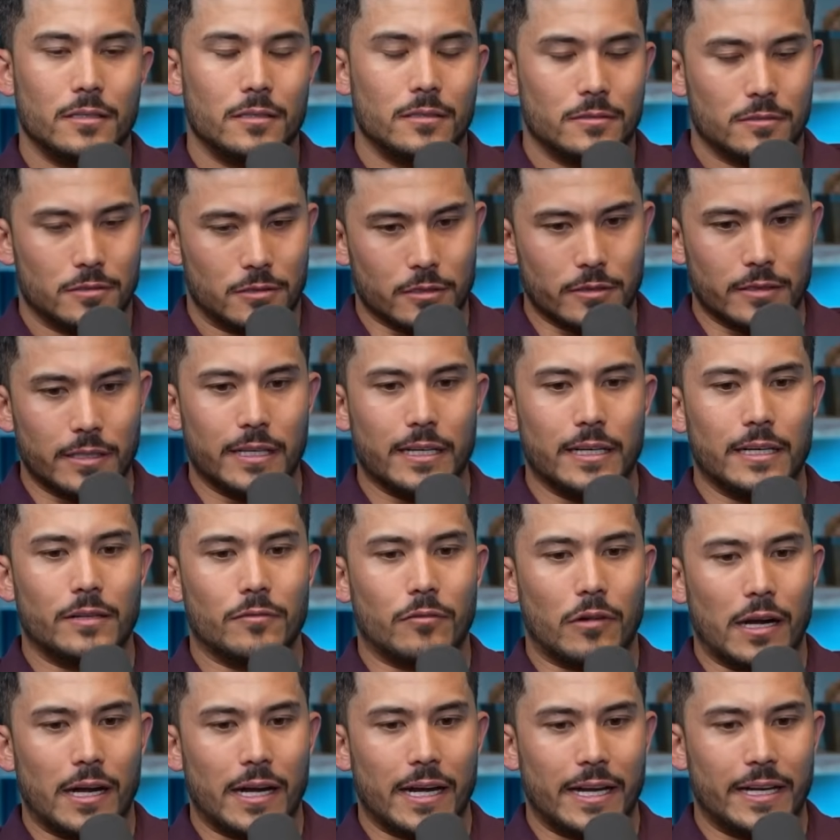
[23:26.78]
So then,
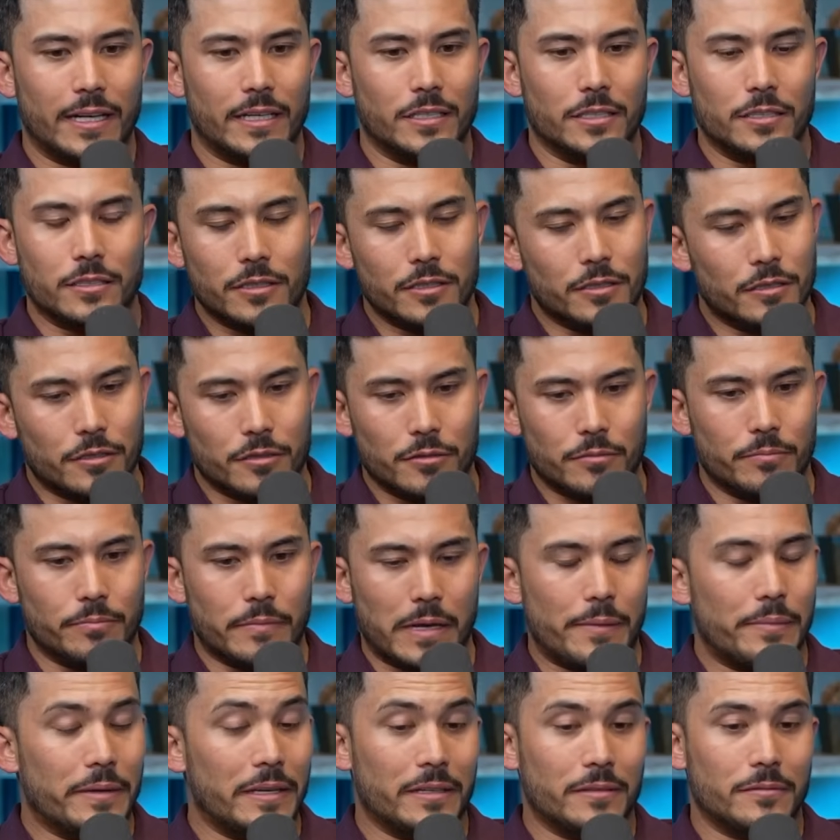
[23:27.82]
right, you
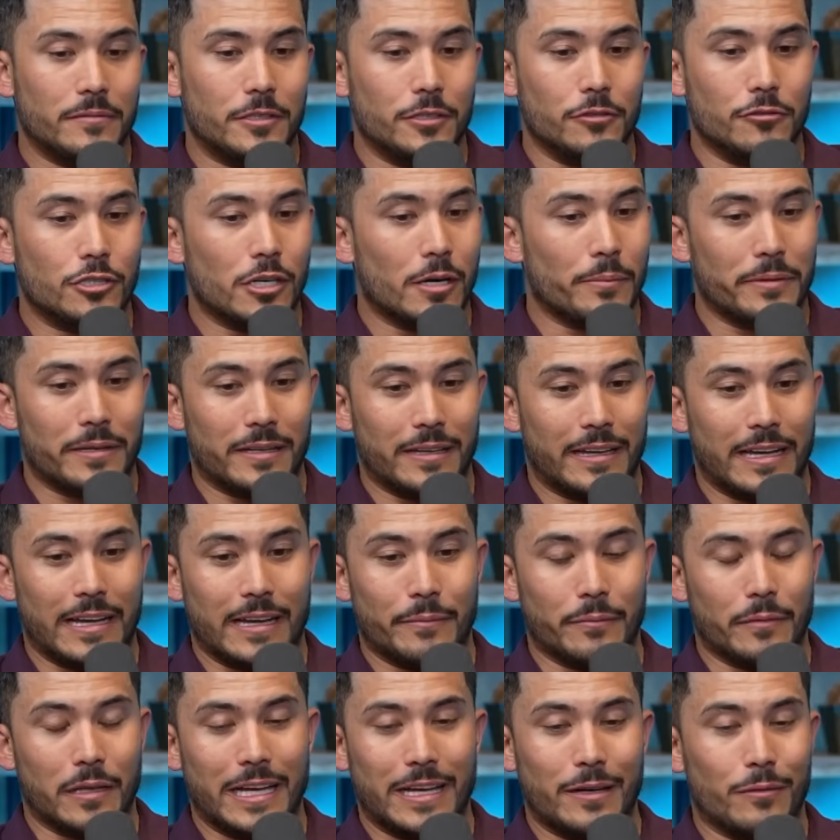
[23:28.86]
maybe you jump into the
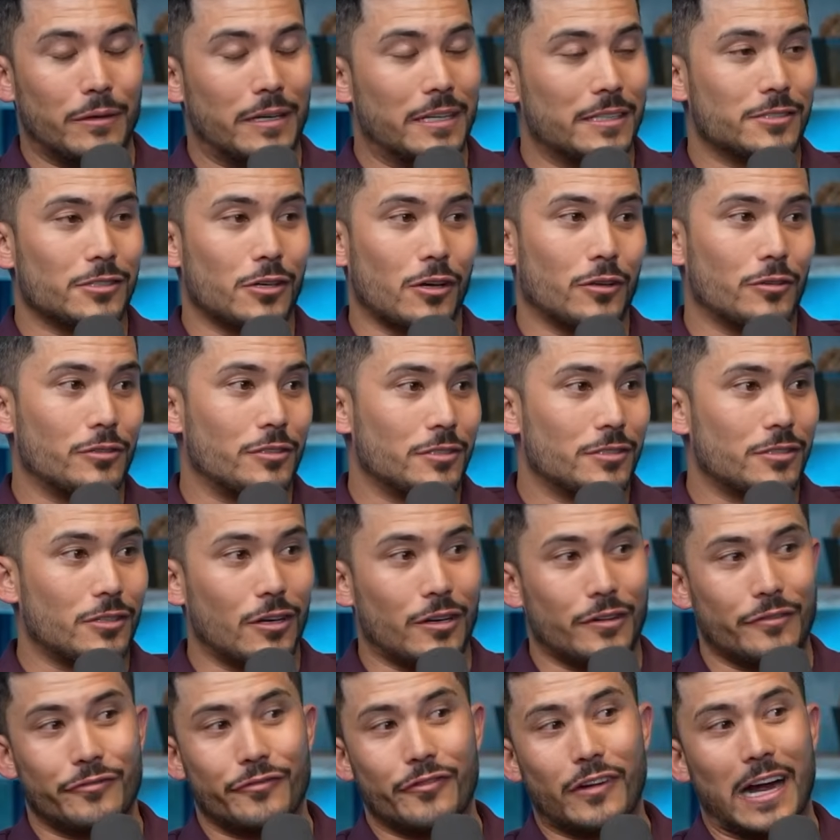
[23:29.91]
game late when it's all just
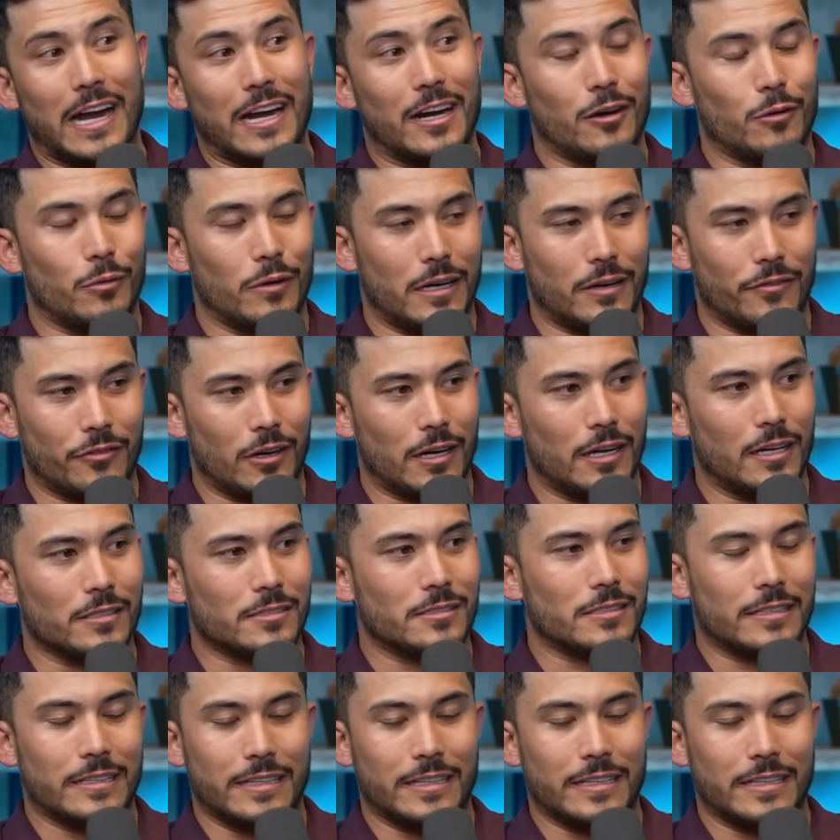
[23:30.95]
on fire or whatever else.